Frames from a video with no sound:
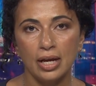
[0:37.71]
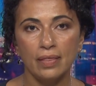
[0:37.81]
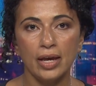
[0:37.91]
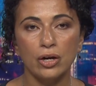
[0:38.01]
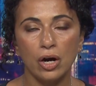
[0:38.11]

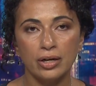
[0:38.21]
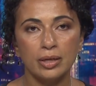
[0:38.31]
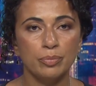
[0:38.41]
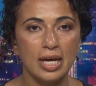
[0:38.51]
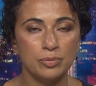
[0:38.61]
and they guard
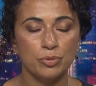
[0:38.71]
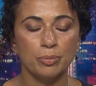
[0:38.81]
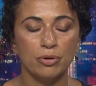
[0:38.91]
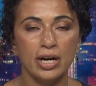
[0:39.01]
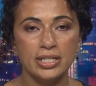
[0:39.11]
it as
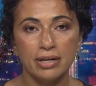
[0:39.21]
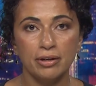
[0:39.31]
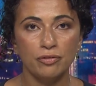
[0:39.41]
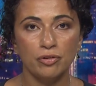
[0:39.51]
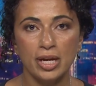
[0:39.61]

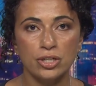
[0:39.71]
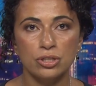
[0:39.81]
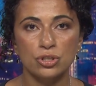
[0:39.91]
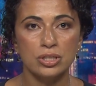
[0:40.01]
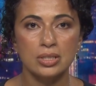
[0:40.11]
proprietary
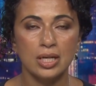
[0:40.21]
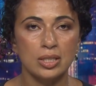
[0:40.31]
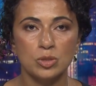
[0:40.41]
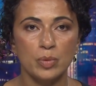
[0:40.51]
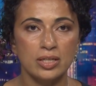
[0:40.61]
information, just like
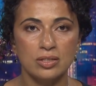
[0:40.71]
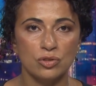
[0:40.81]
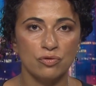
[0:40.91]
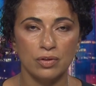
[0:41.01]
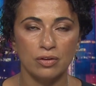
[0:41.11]
the
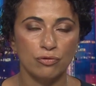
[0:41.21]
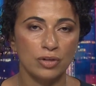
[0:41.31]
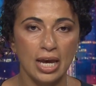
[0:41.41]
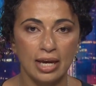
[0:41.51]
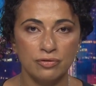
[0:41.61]
spices for the
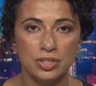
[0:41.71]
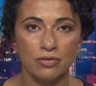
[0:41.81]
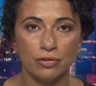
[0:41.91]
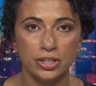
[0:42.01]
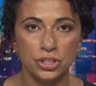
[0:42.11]
KFC fried